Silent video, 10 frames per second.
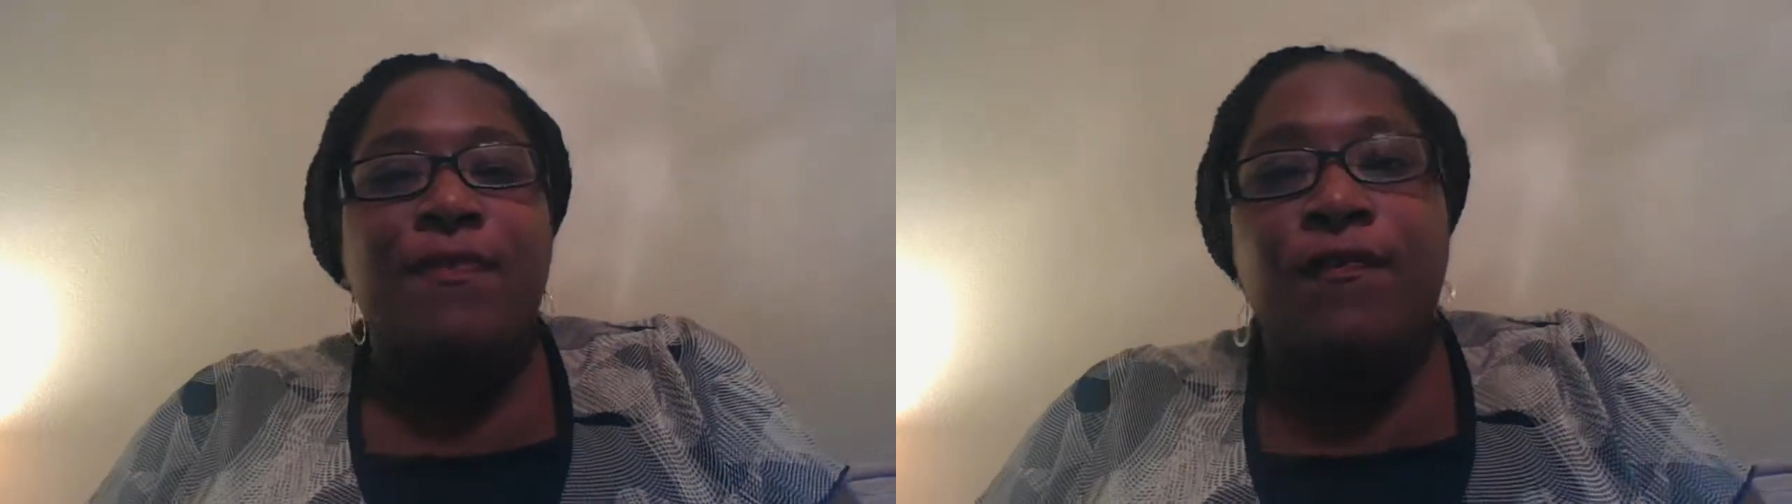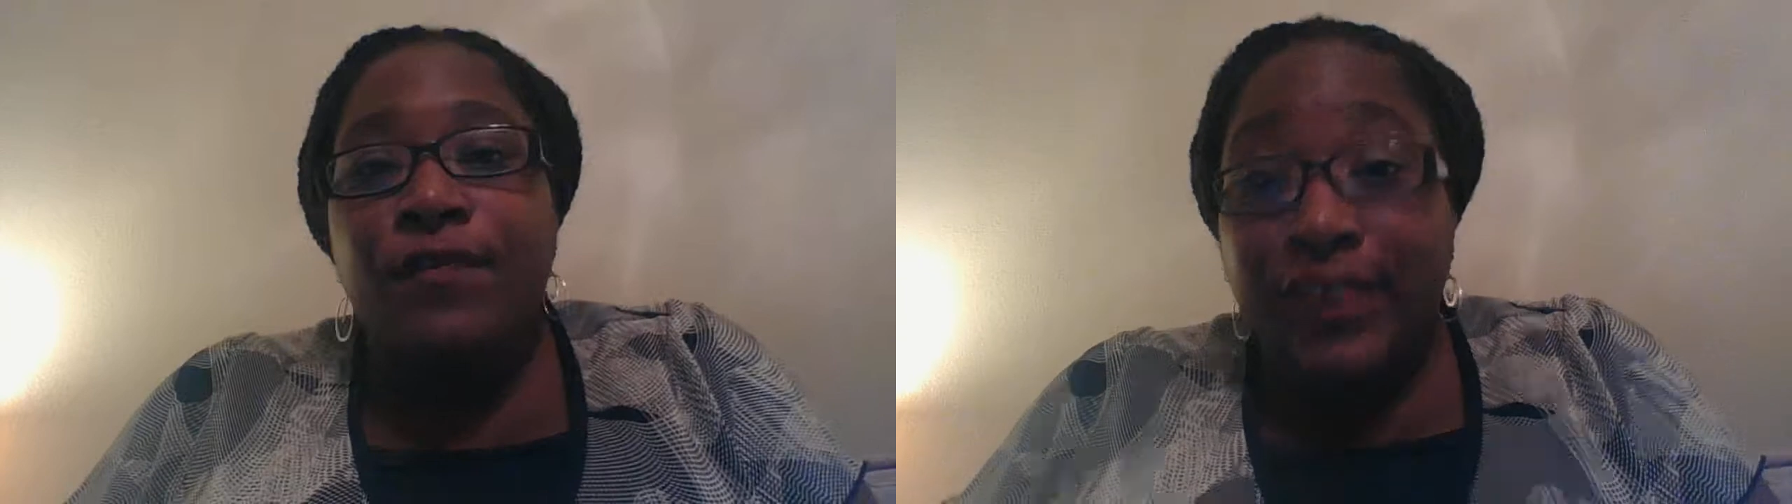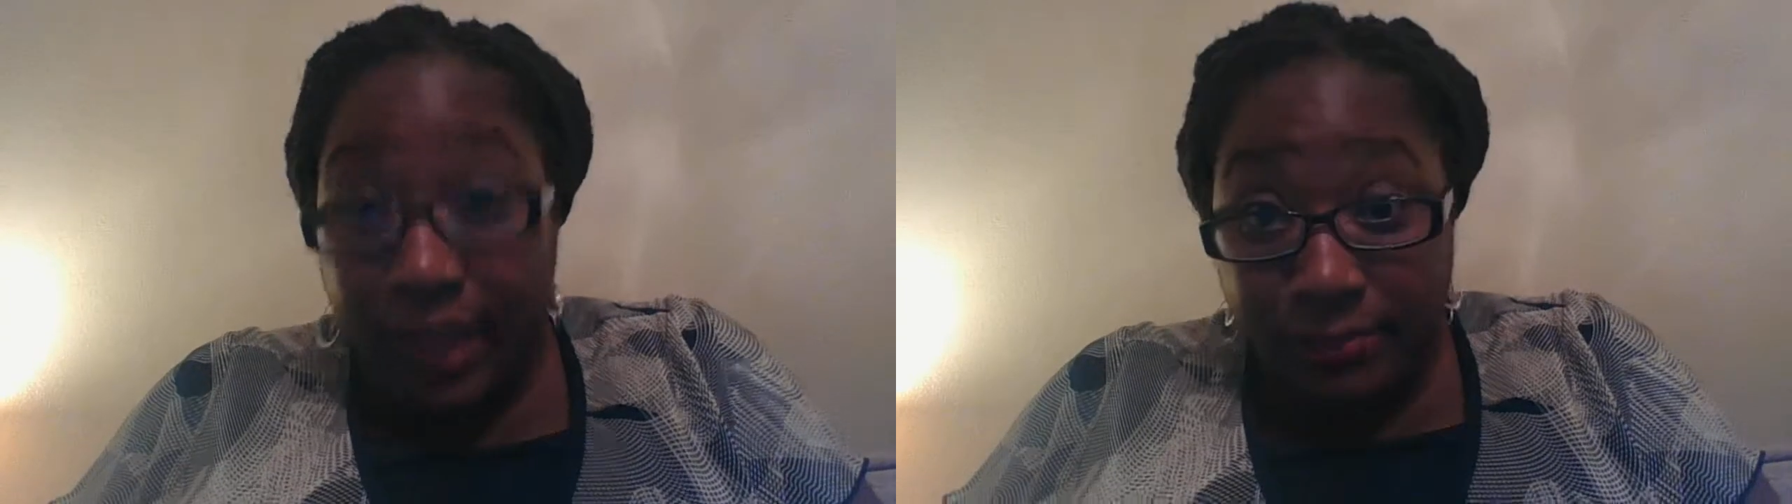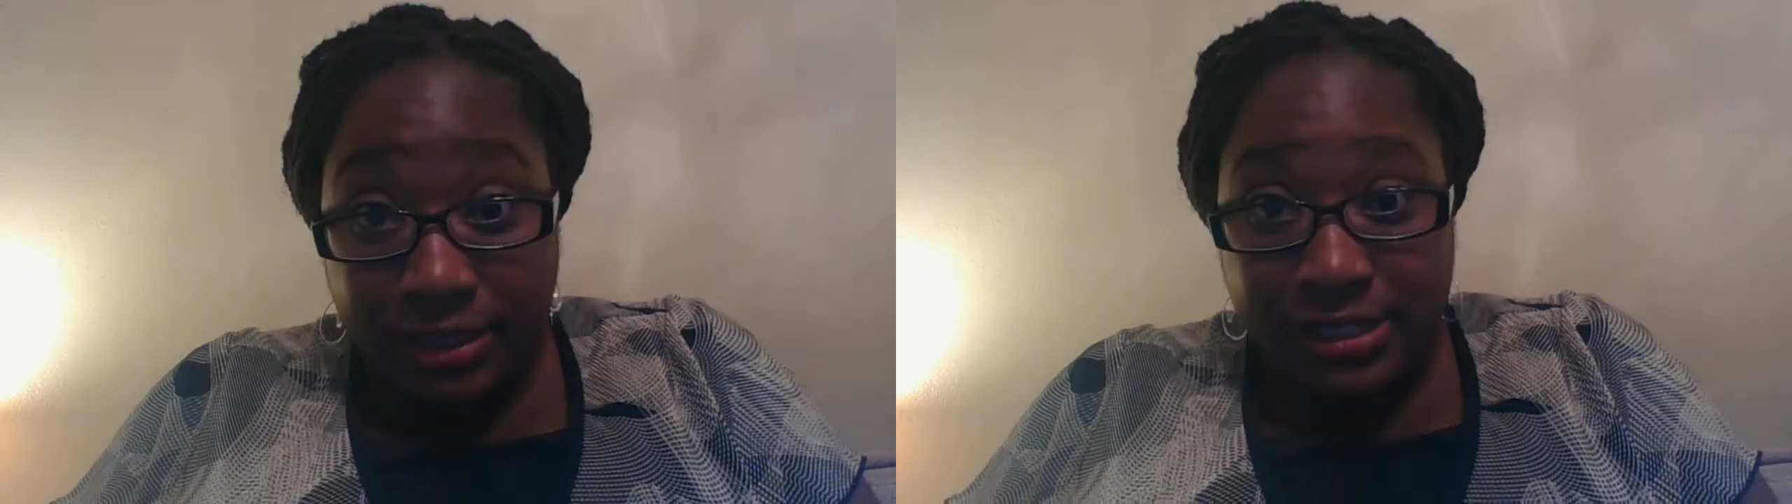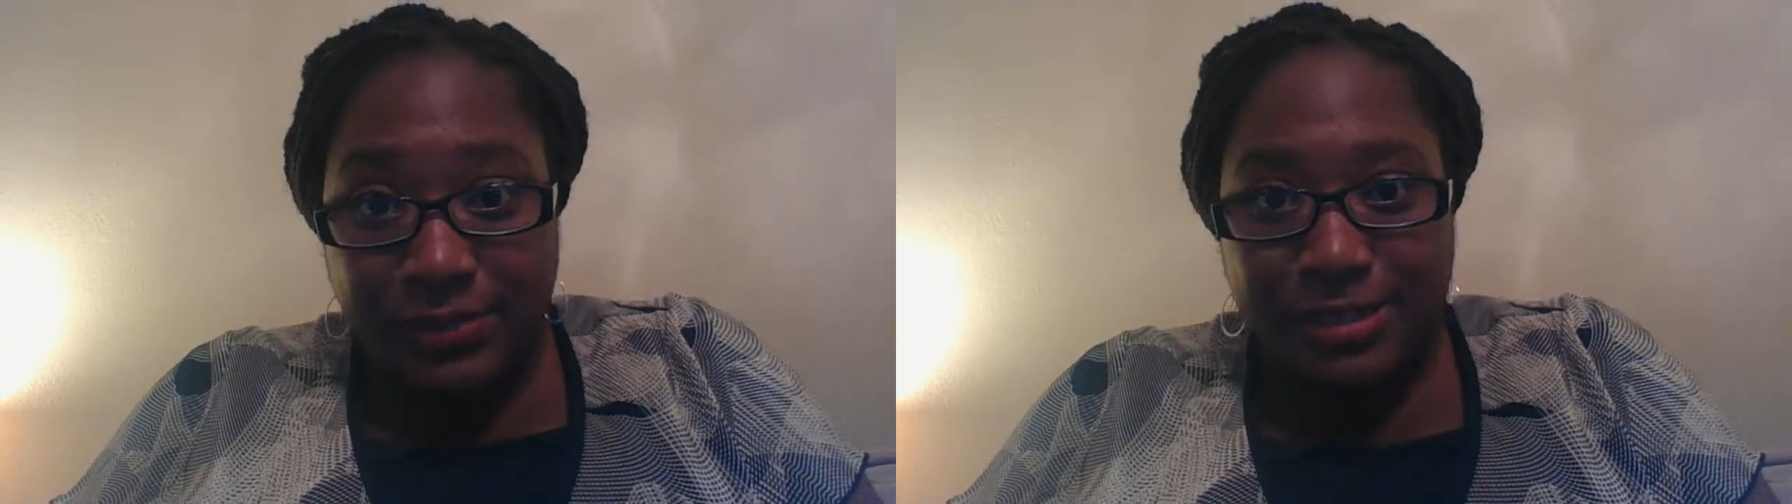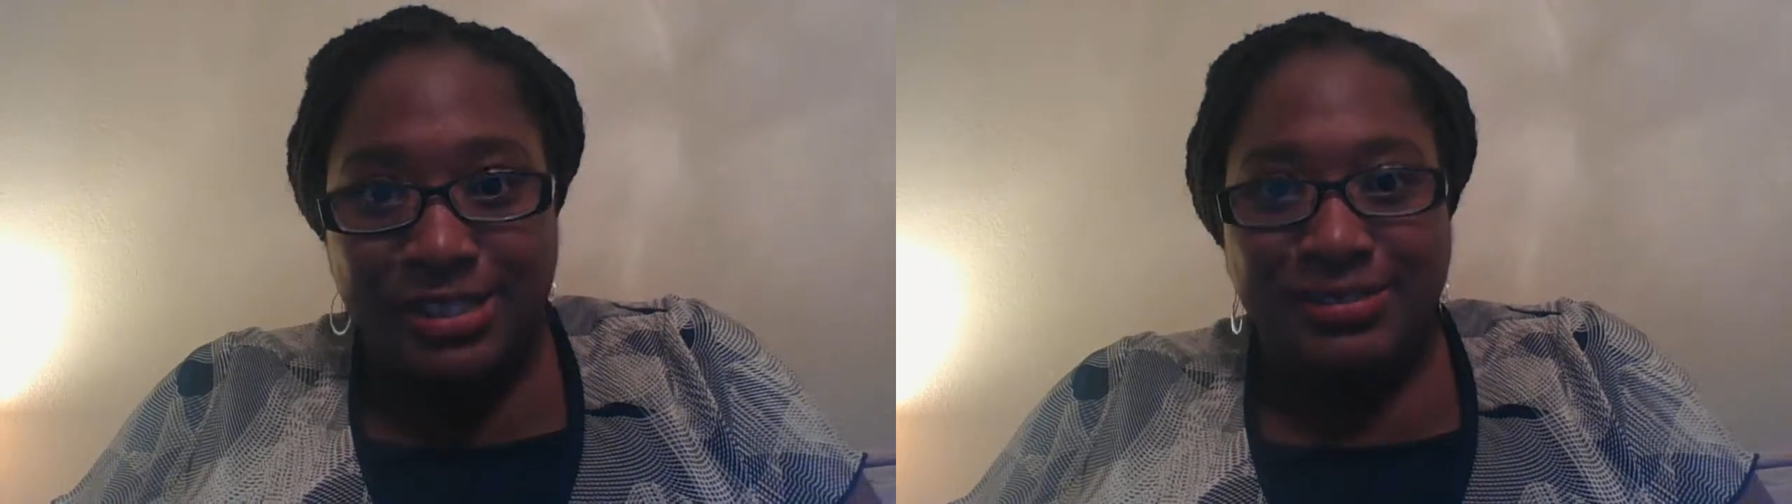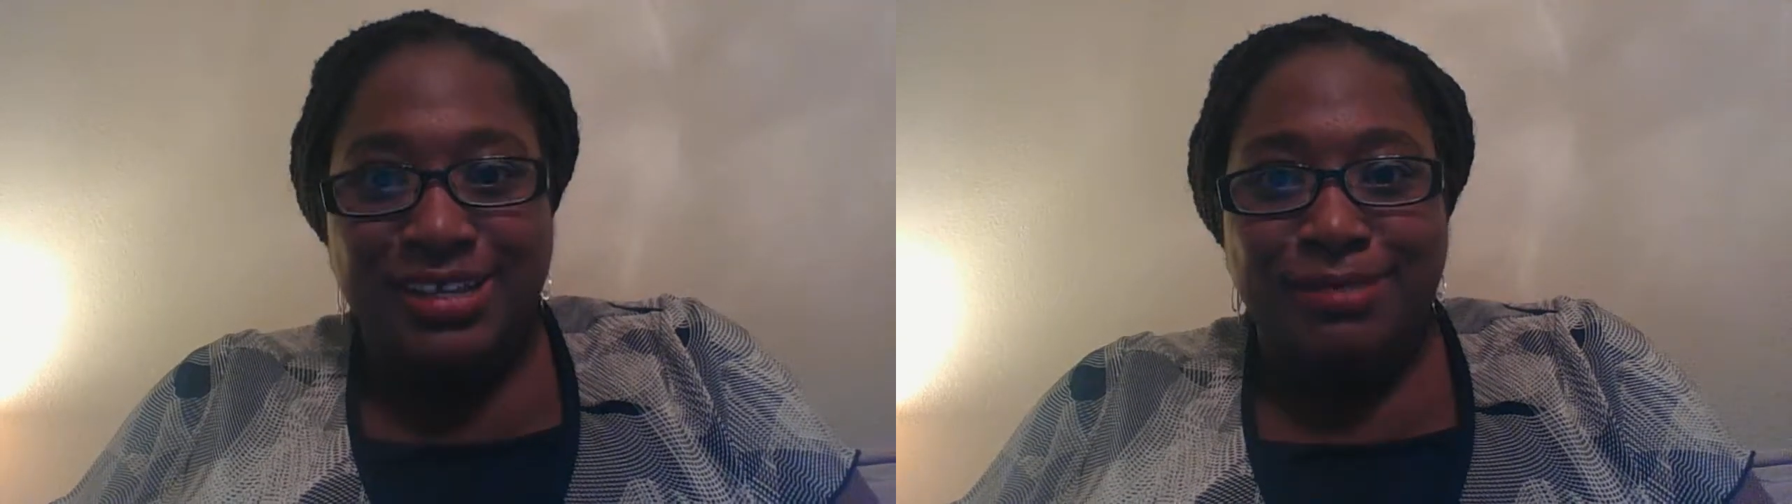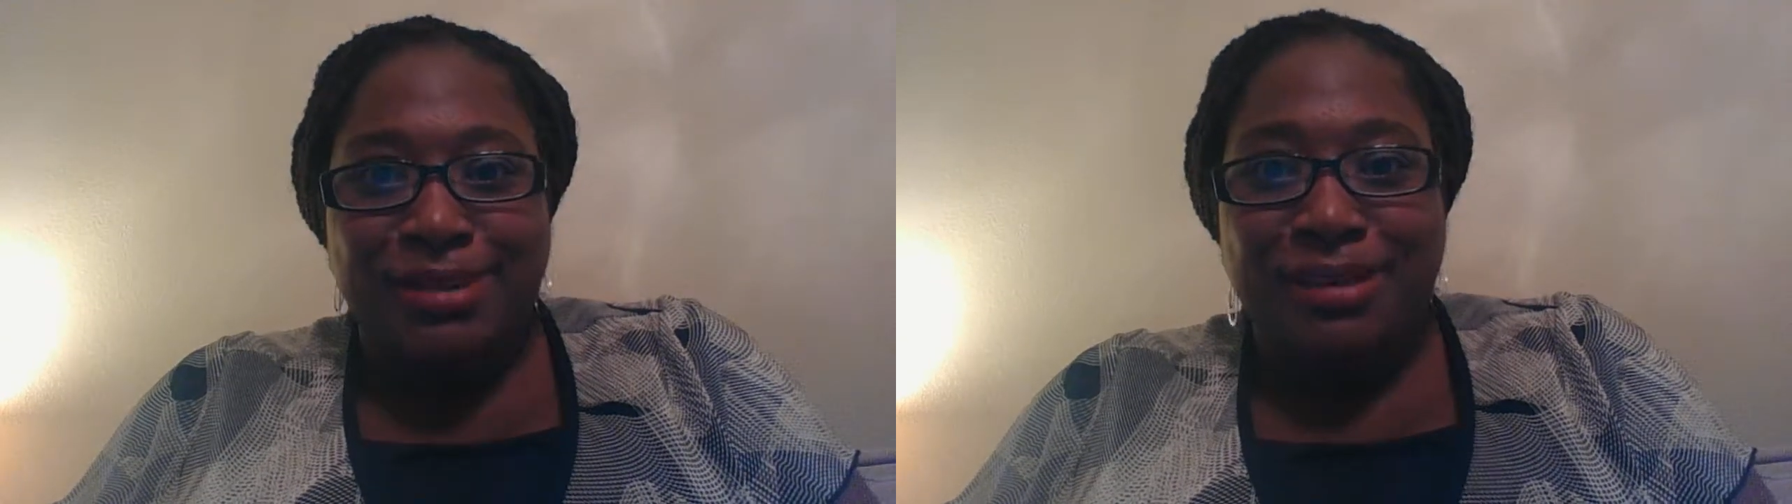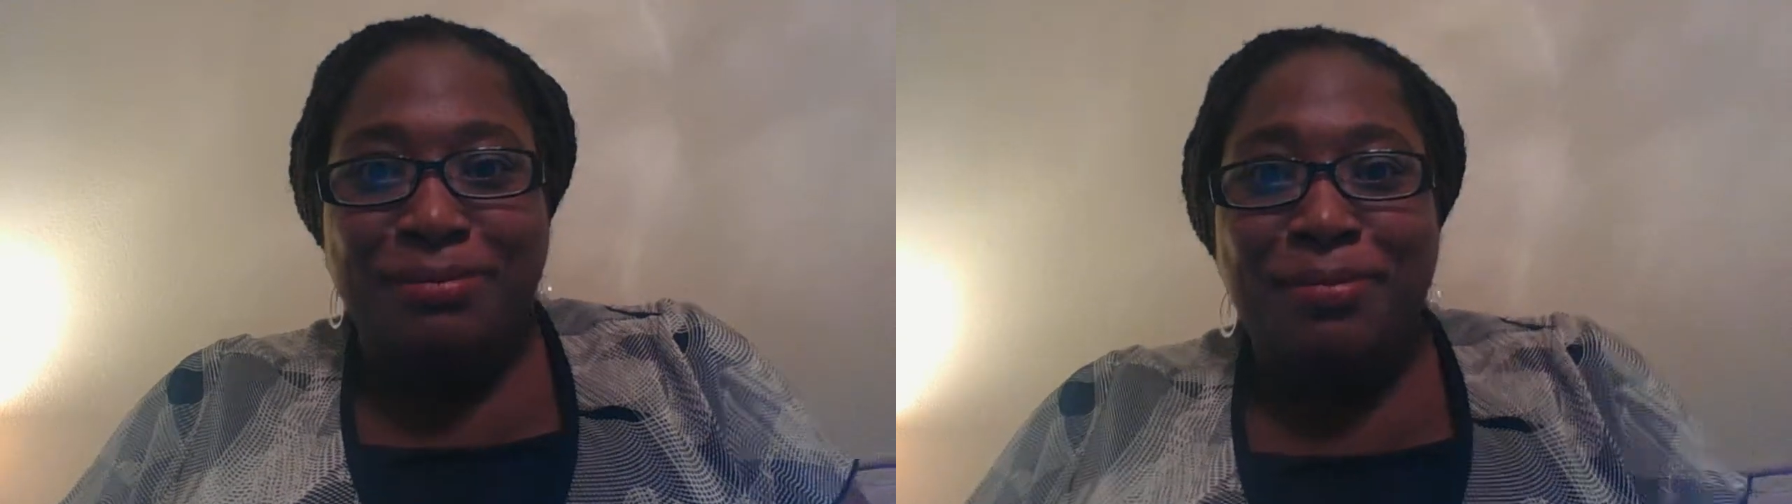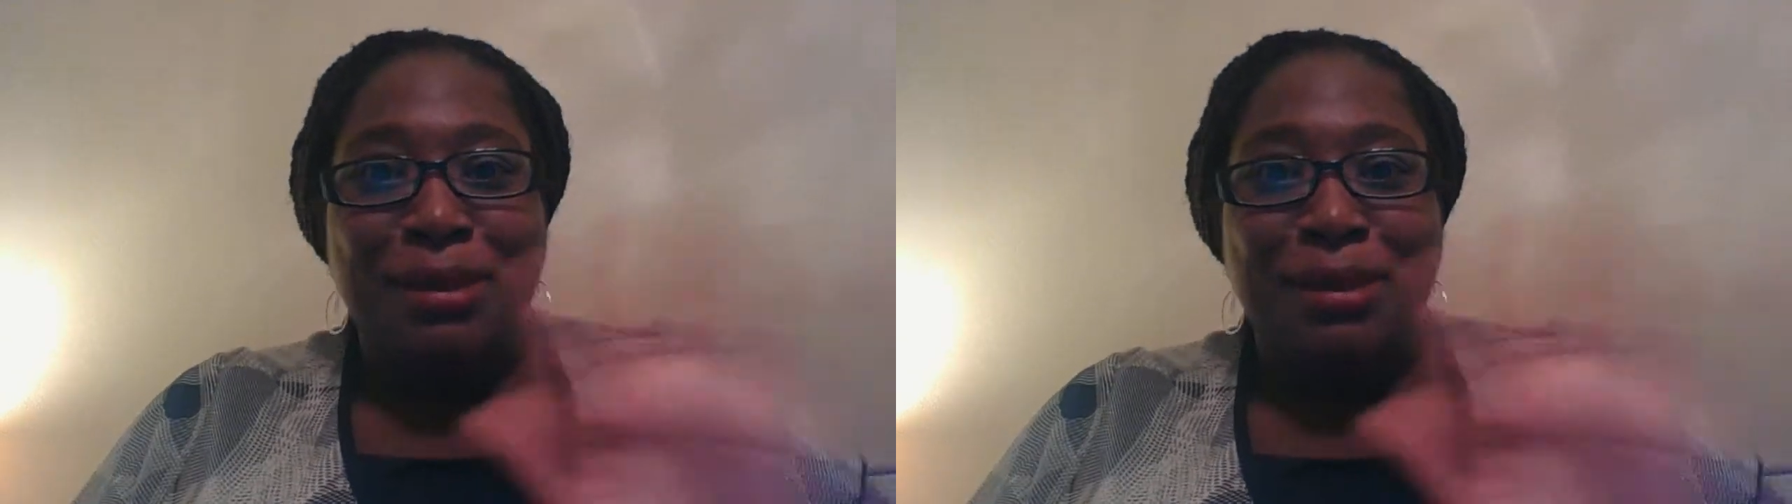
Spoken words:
fabulous rest of the evening.